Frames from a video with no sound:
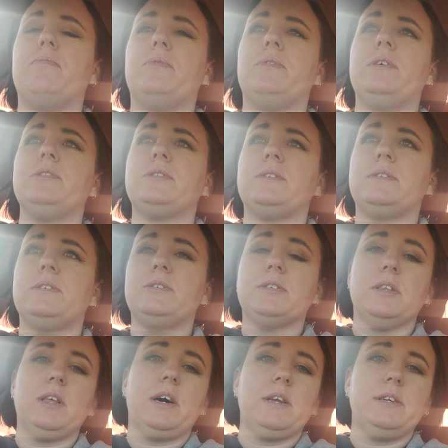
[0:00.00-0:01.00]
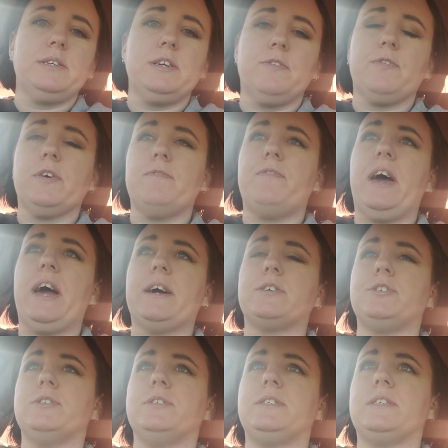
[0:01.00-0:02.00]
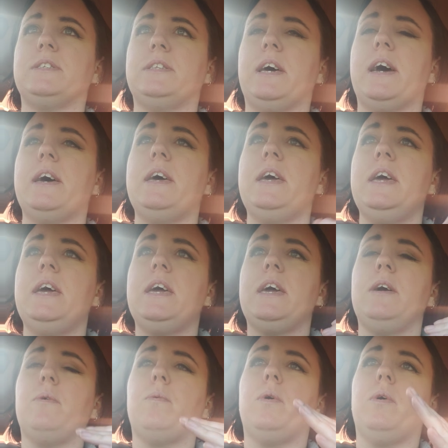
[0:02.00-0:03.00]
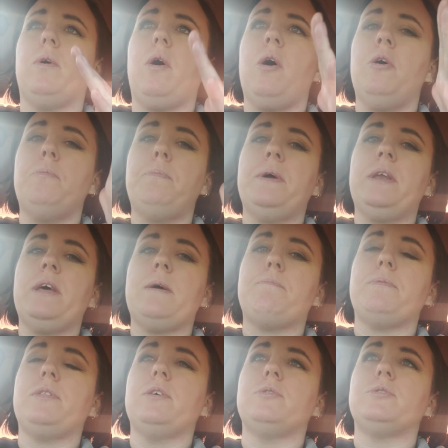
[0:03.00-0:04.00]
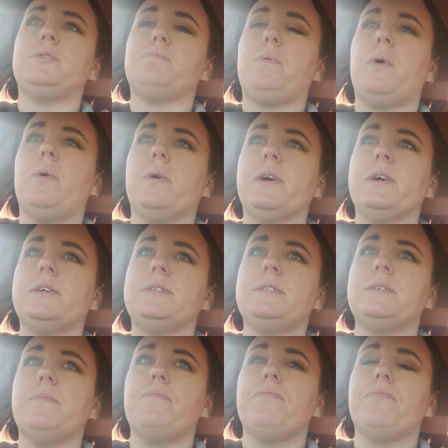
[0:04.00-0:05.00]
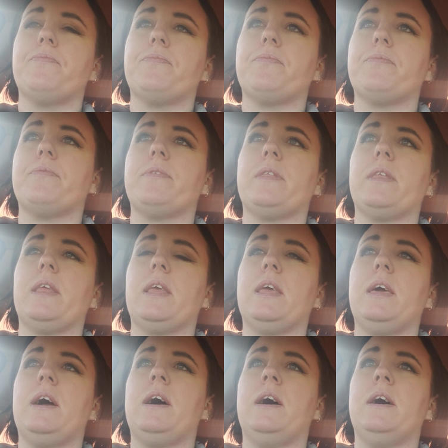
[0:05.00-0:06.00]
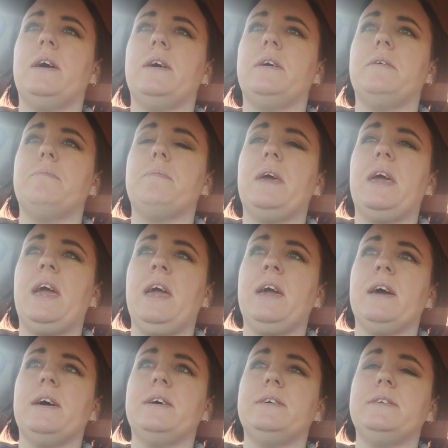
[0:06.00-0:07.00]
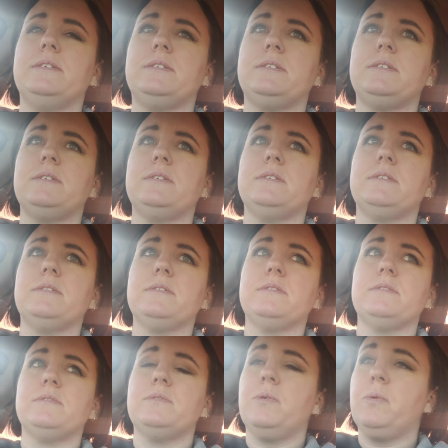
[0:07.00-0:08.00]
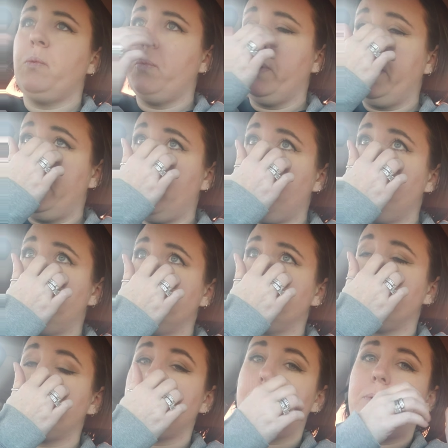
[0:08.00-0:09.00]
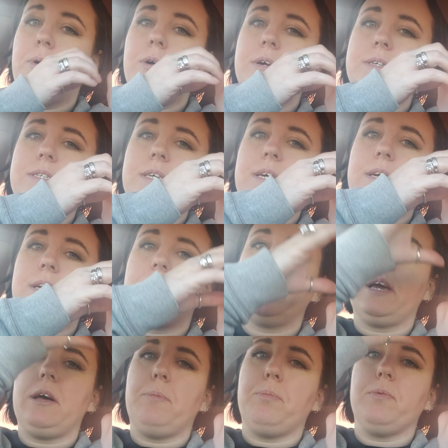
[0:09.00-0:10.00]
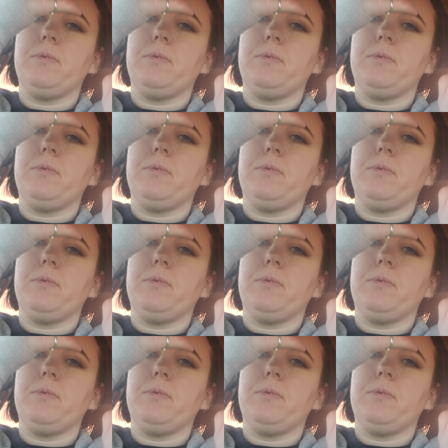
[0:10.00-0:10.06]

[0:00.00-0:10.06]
there's a lot of different factors in that. It will open up those pores, and when it opens up the pores, it can help